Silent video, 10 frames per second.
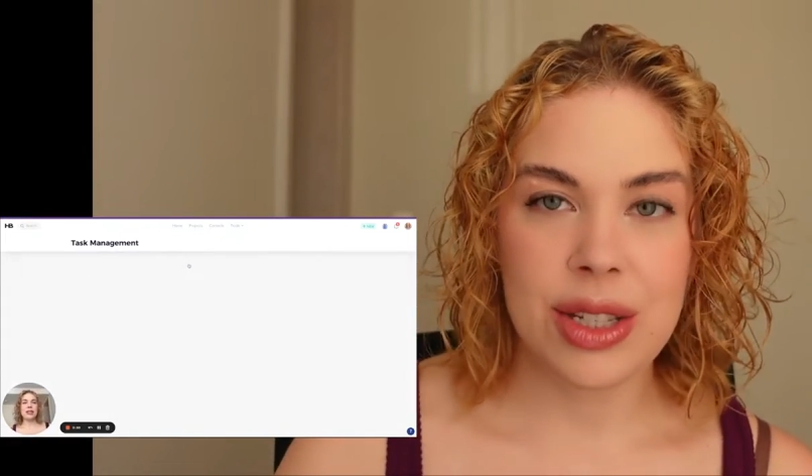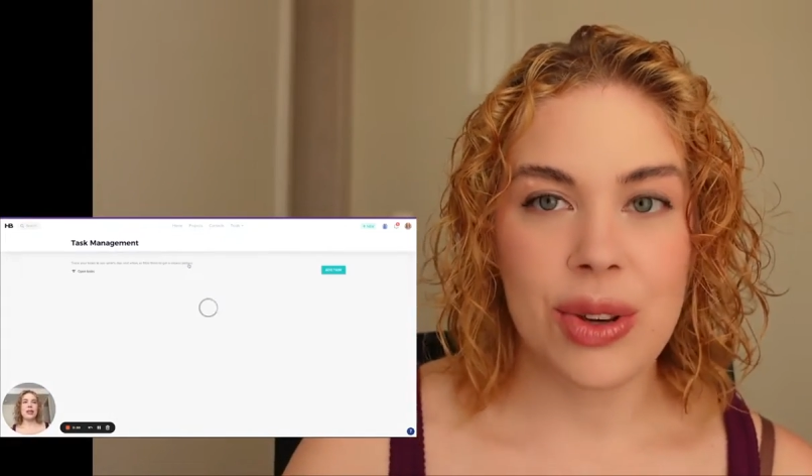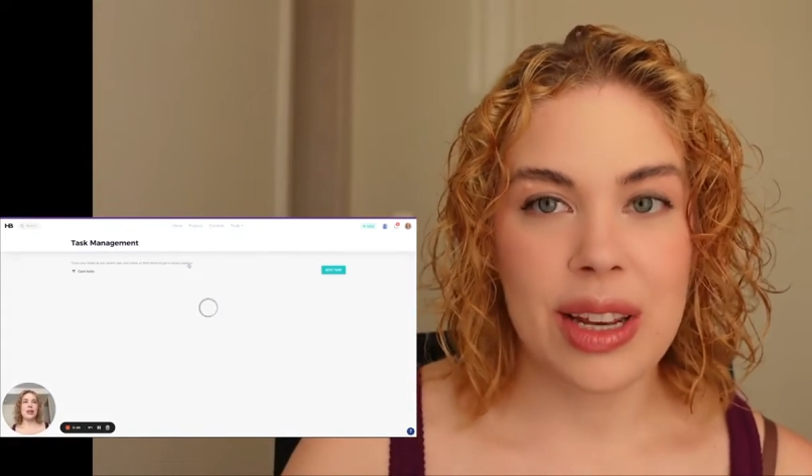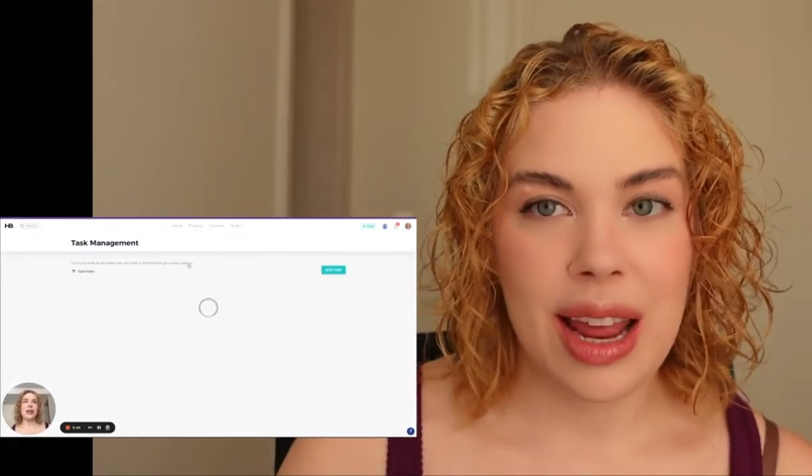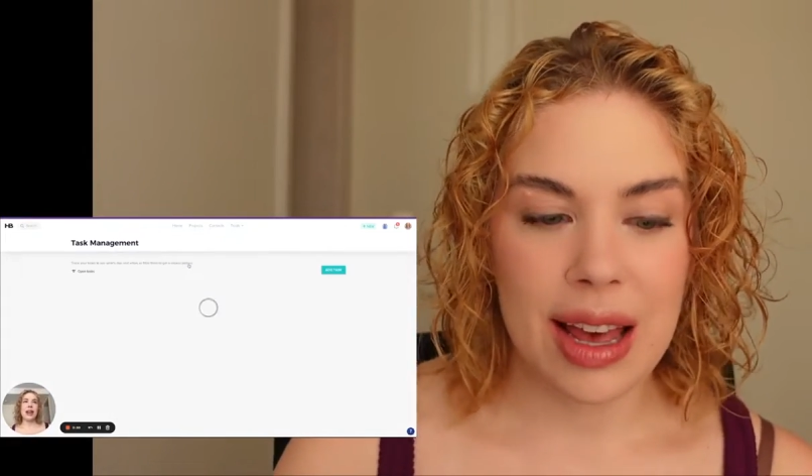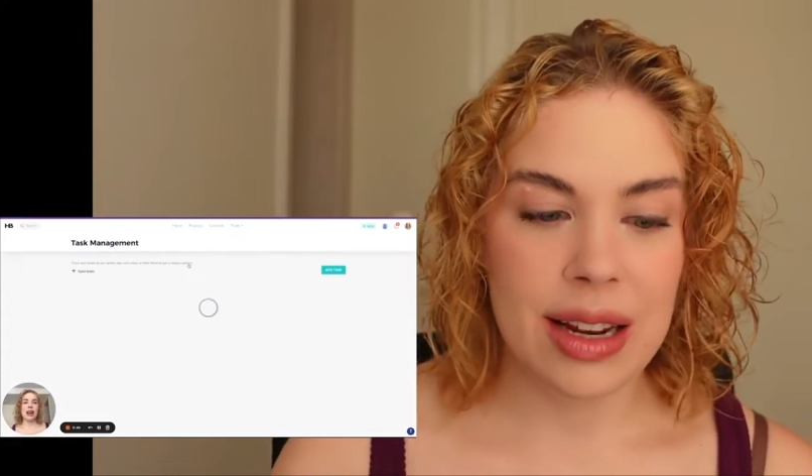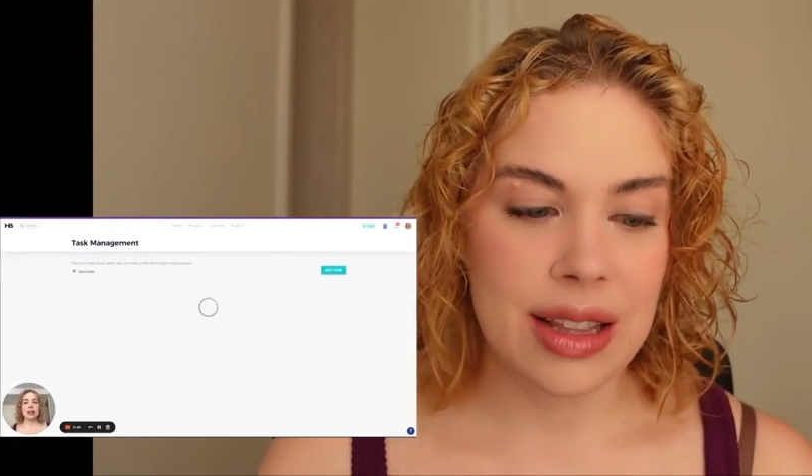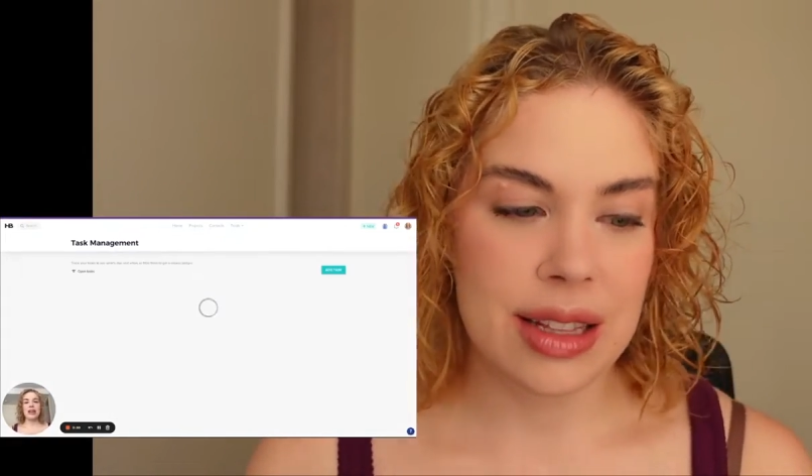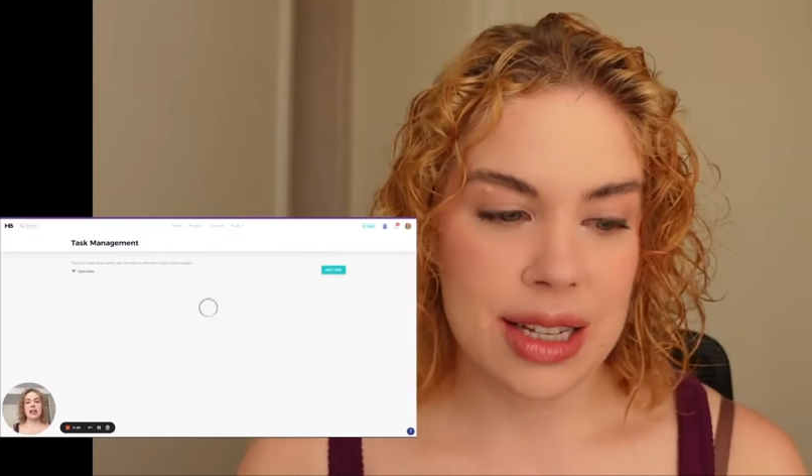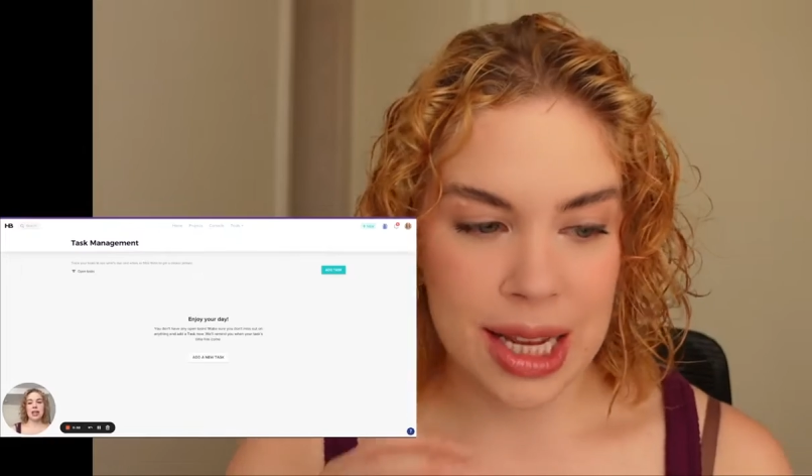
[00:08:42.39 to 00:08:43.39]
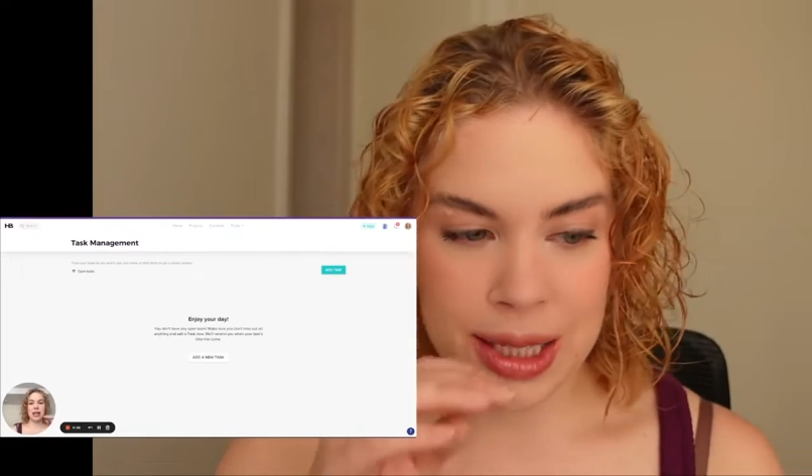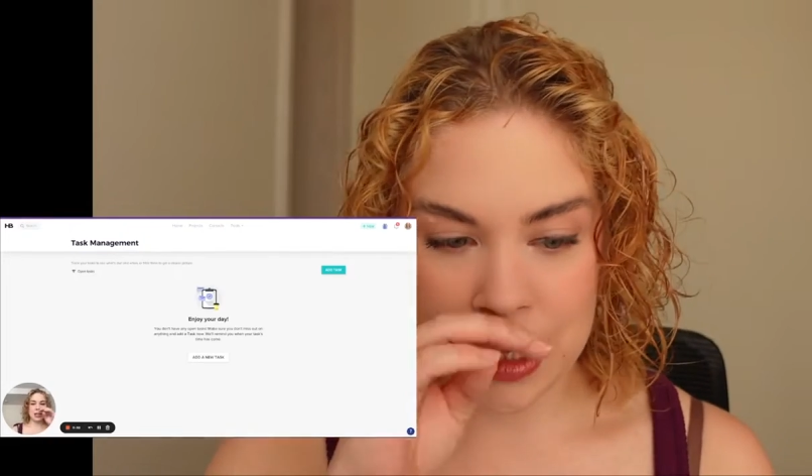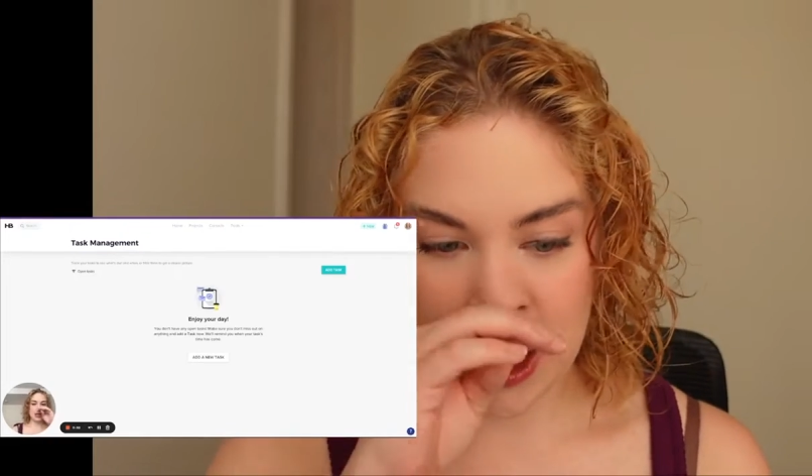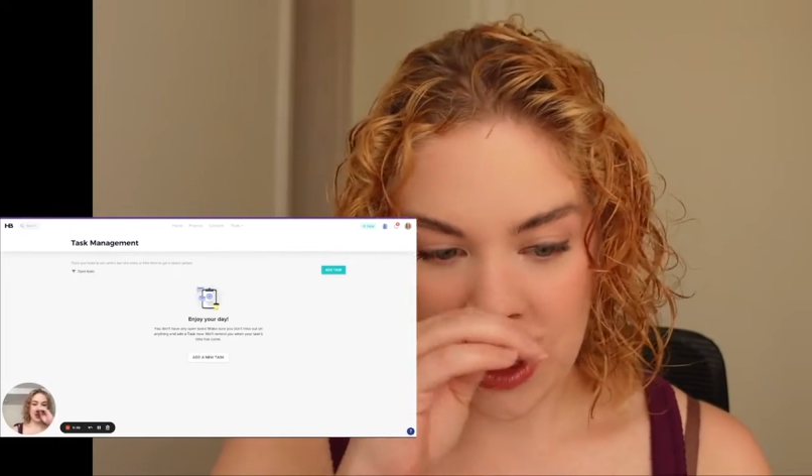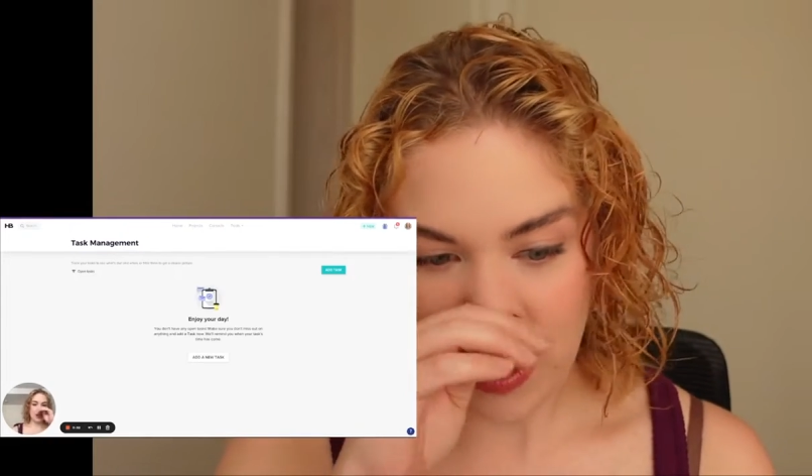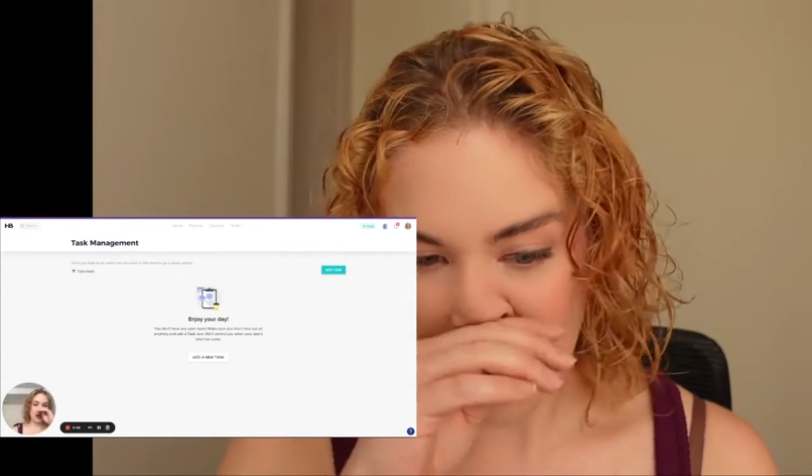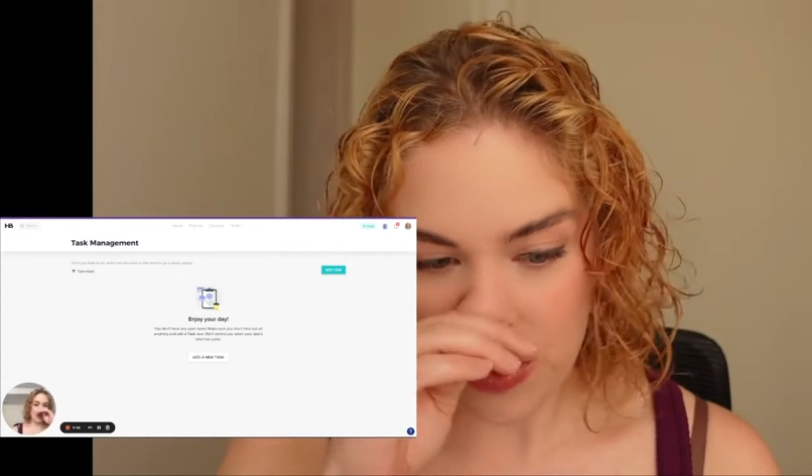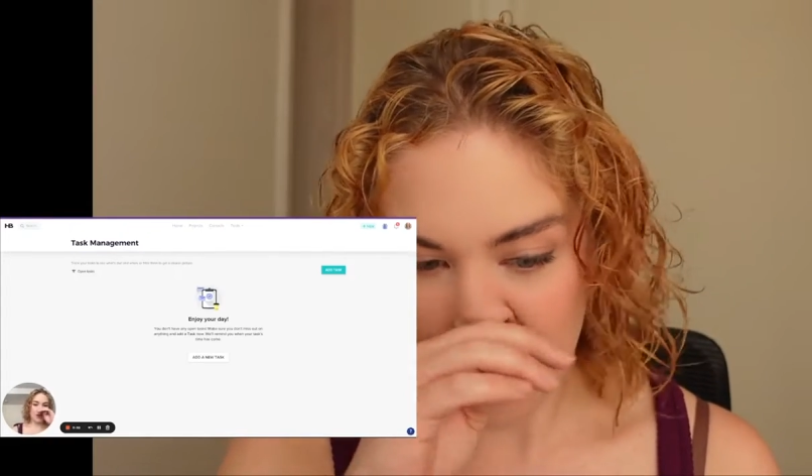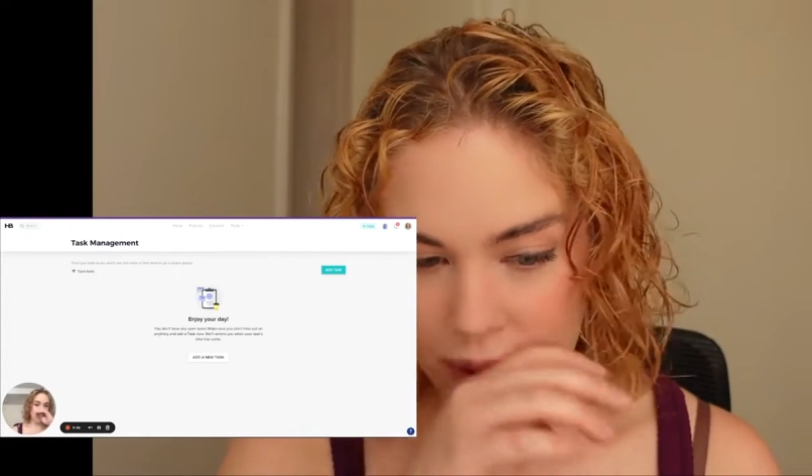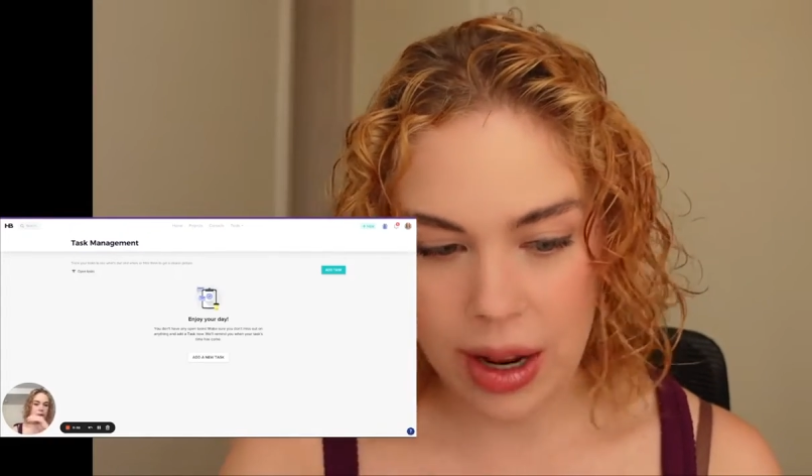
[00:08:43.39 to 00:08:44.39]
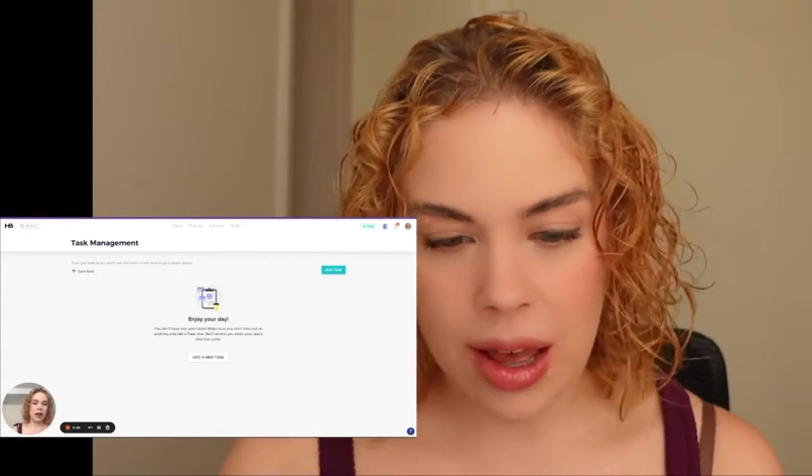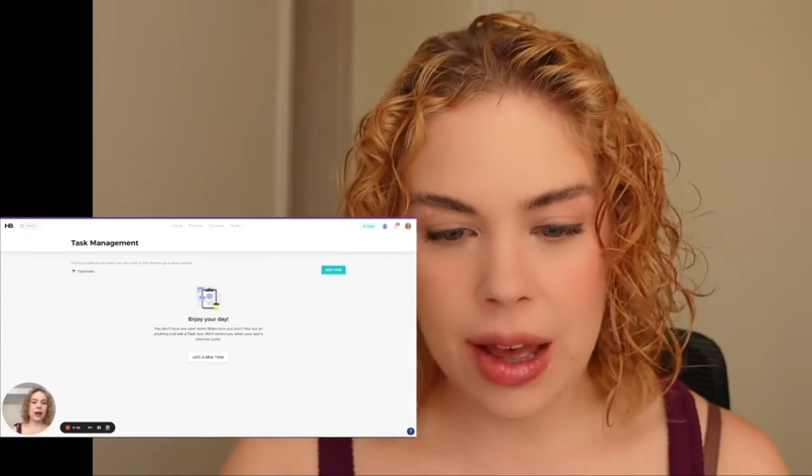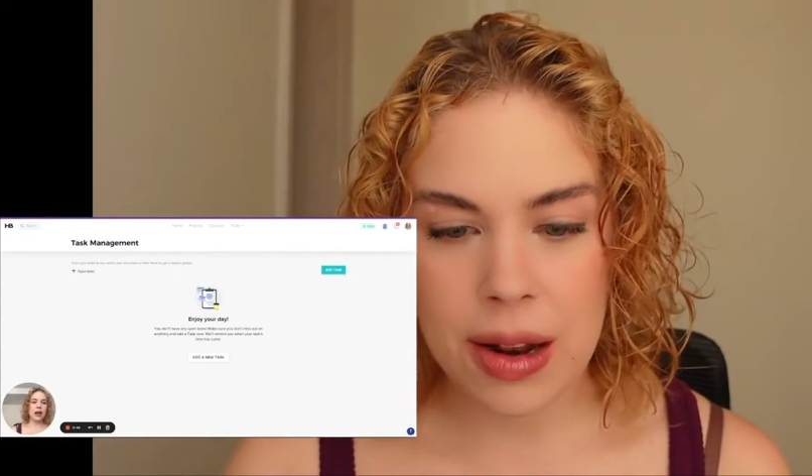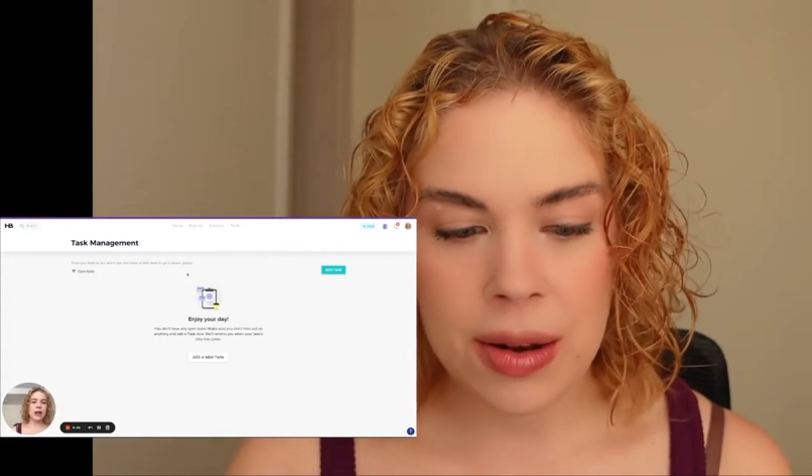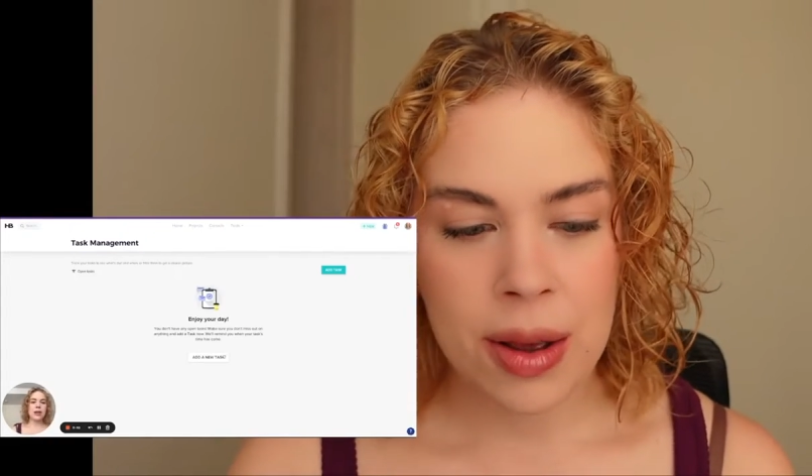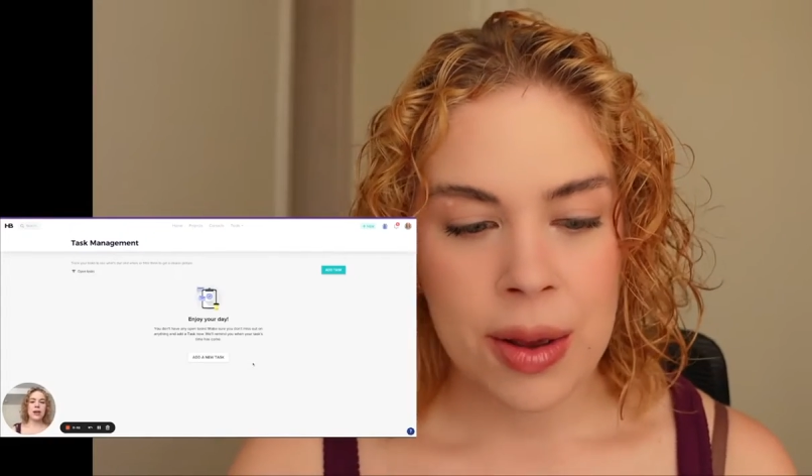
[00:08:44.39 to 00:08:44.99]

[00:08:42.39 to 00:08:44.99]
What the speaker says: you can add in the tasks that you have going on,